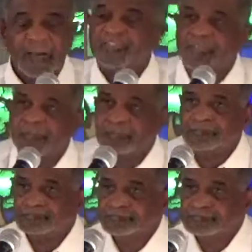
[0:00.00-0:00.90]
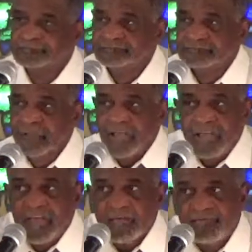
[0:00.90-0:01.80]
Listen,
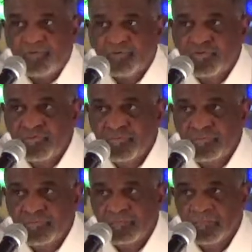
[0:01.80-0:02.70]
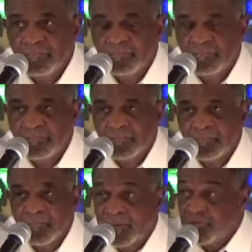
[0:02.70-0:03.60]
he can't fool you
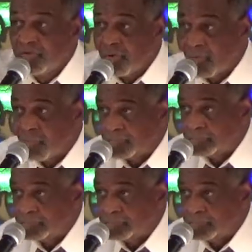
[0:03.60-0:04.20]
when you know.